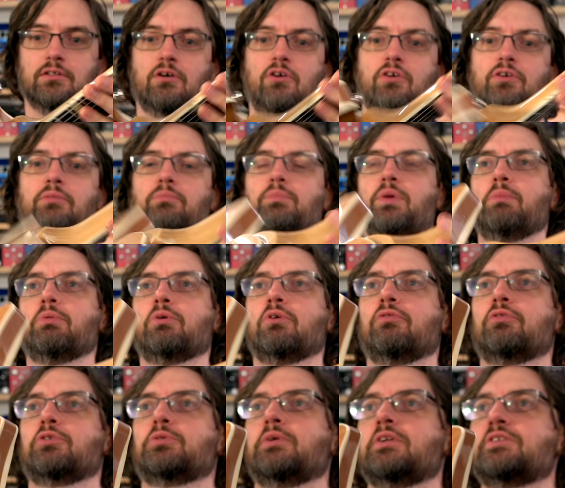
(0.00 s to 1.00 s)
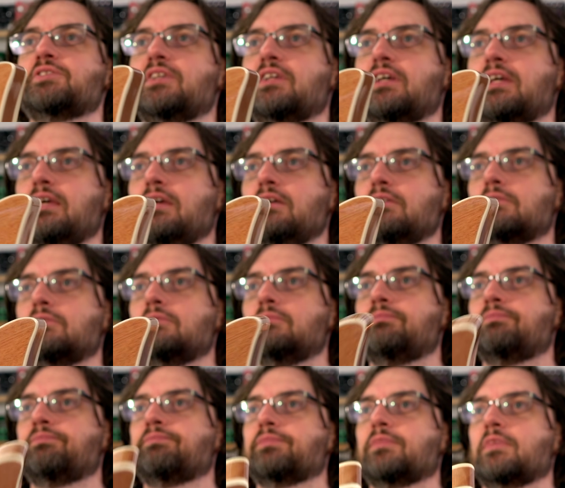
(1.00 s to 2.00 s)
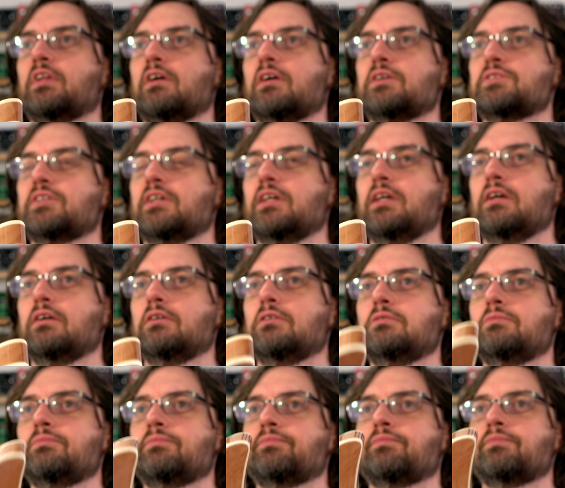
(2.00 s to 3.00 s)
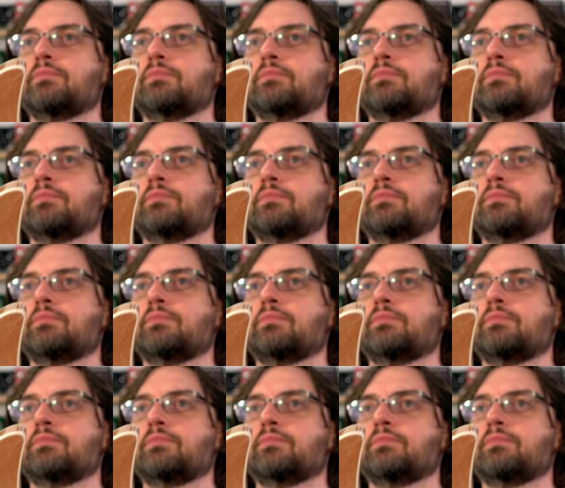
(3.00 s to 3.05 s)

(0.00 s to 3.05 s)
And people always want to see the heel. There's the heel.